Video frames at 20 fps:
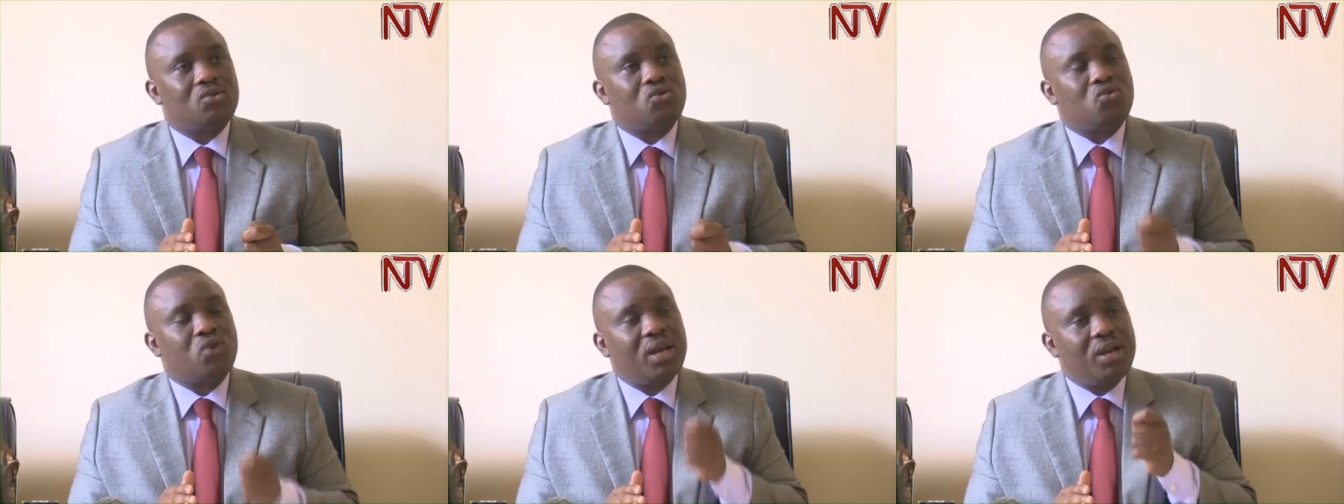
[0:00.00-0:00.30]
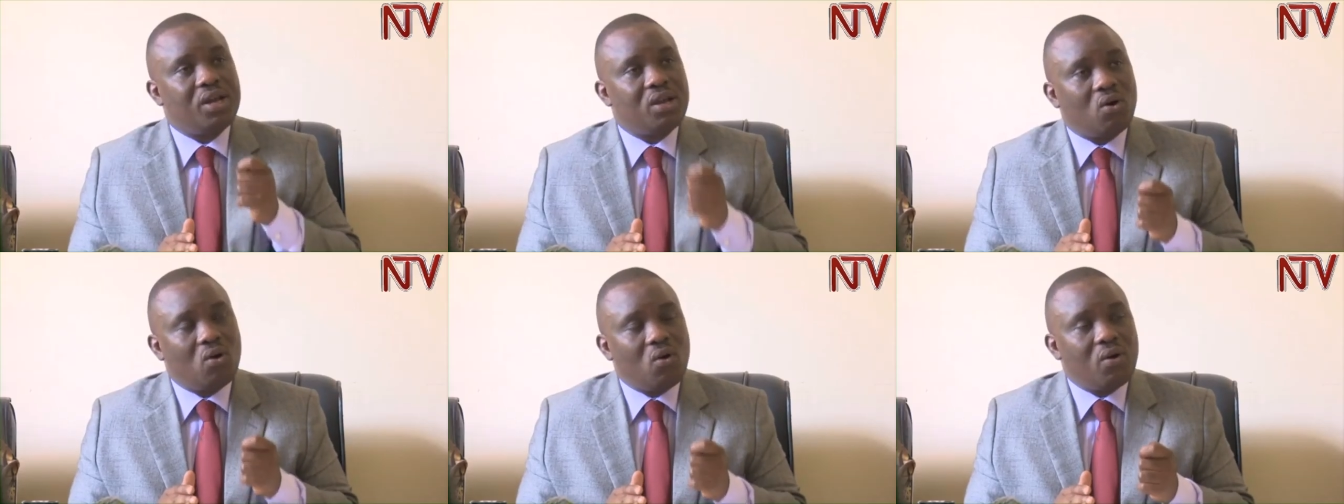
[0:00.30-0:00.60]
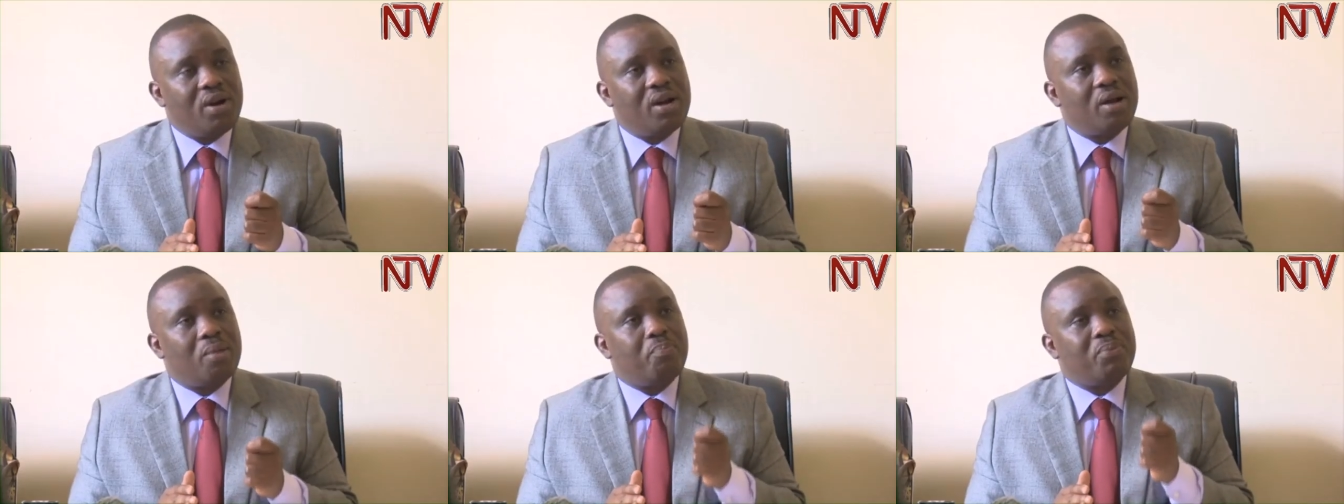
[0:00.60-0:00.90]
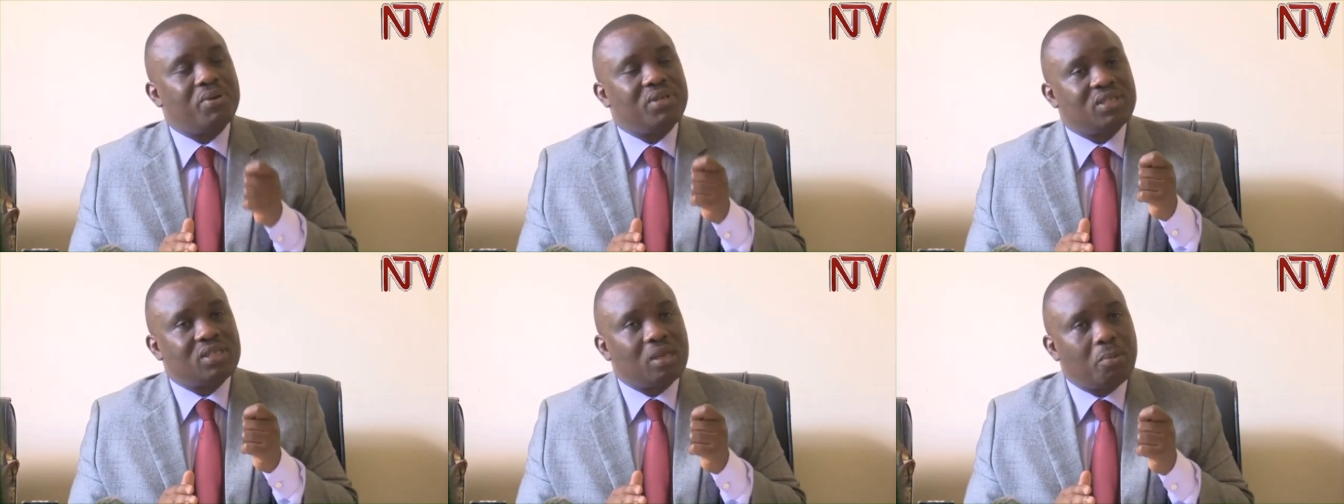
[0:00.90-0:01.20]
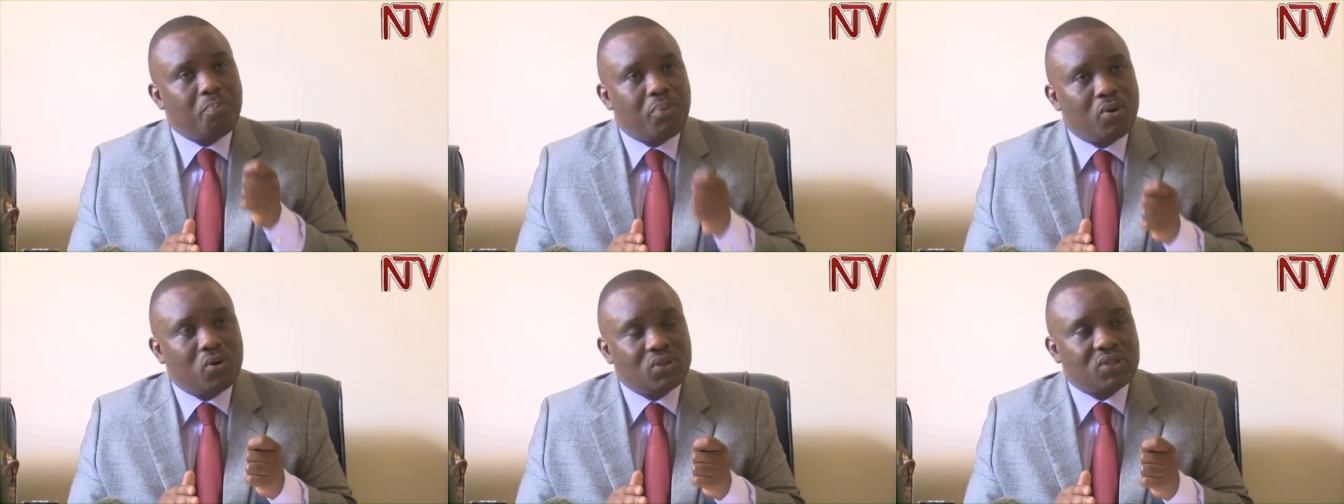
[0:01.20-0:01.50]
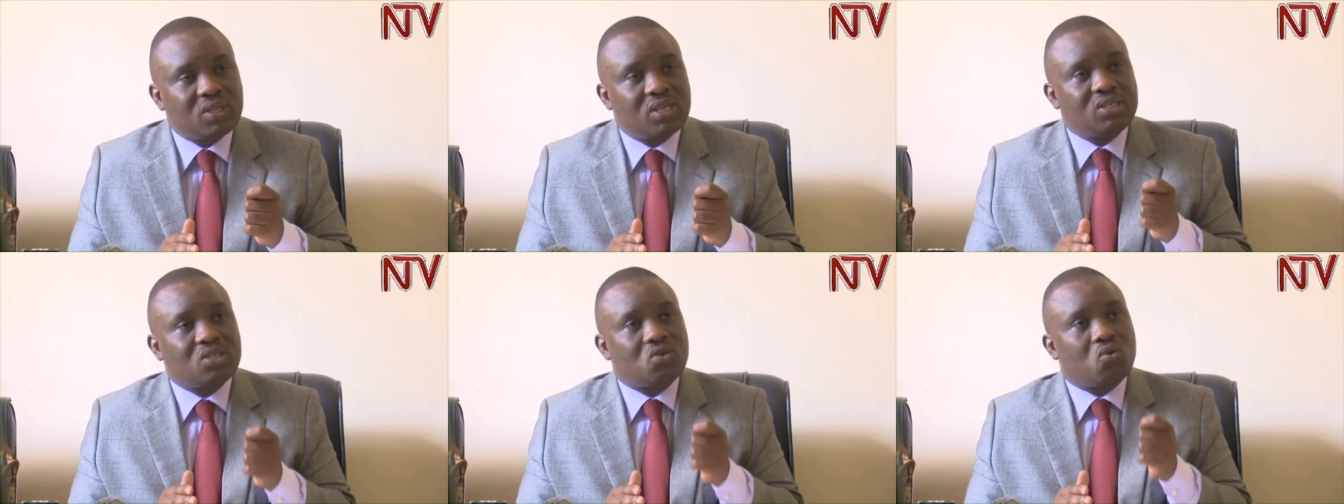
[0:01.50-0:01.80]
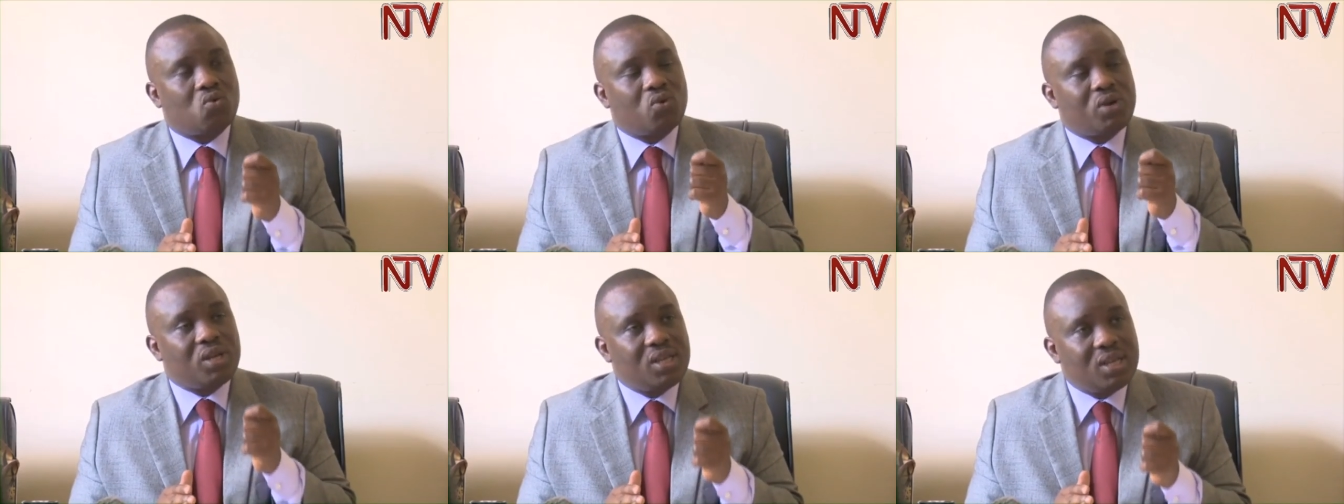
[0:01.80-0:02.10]
Trade order presupposes
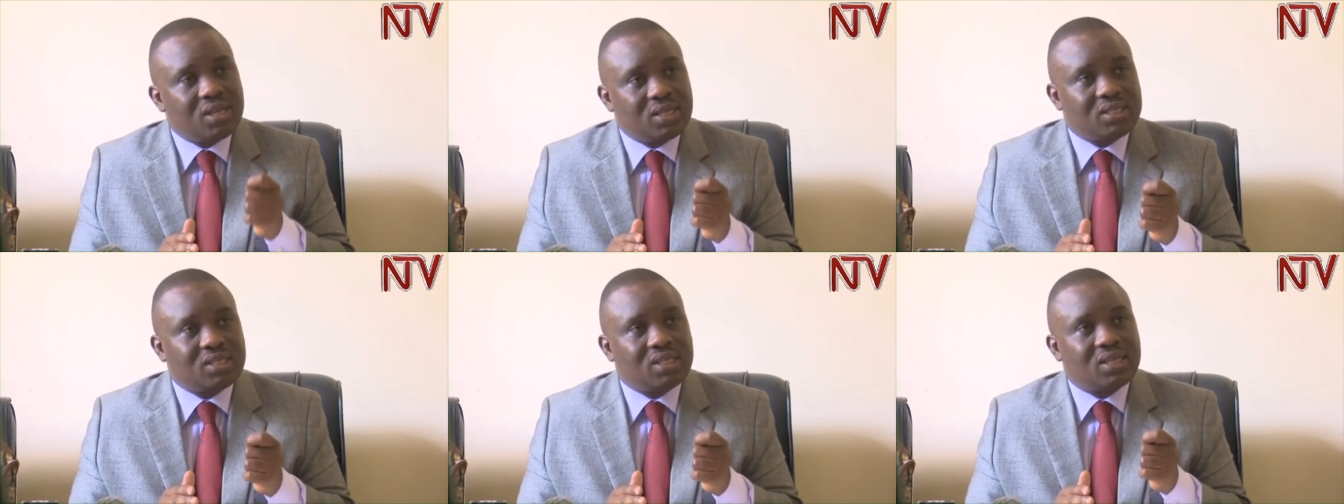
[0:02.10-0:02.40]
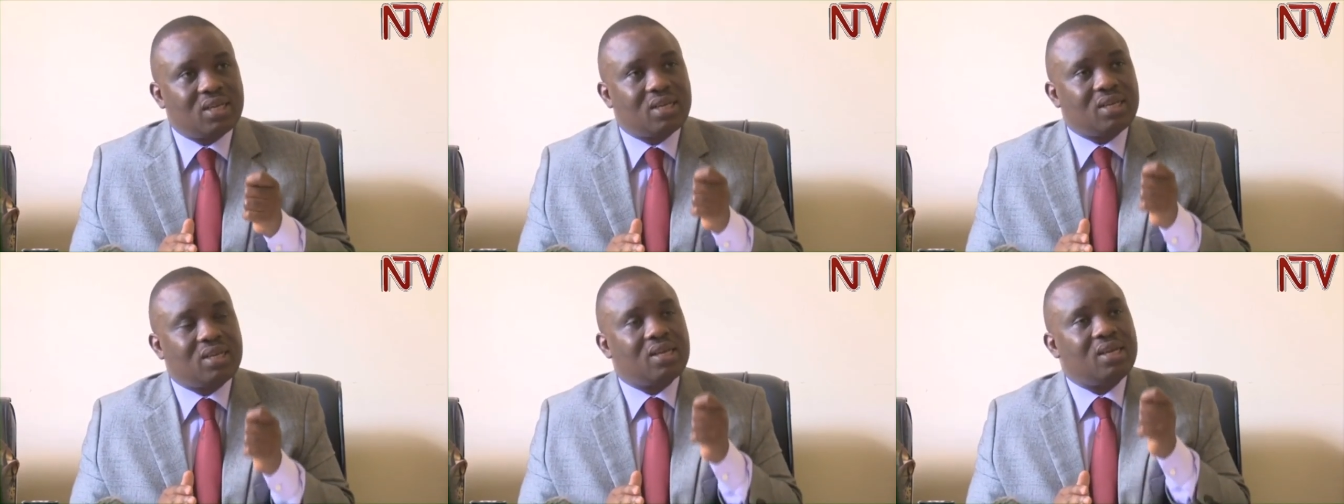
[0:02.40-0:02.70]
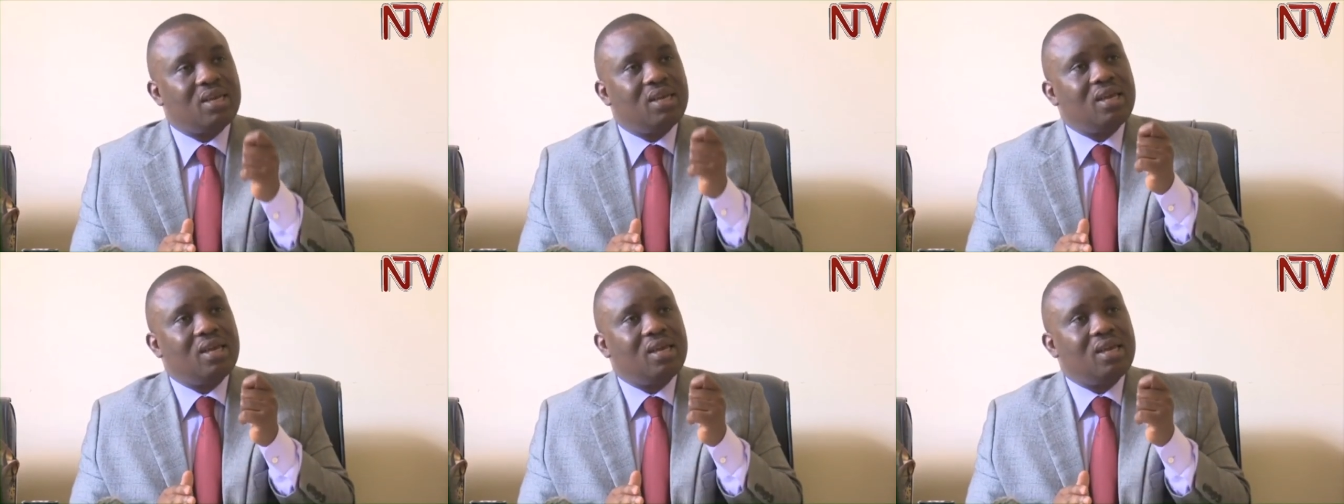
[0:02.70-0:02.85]
creating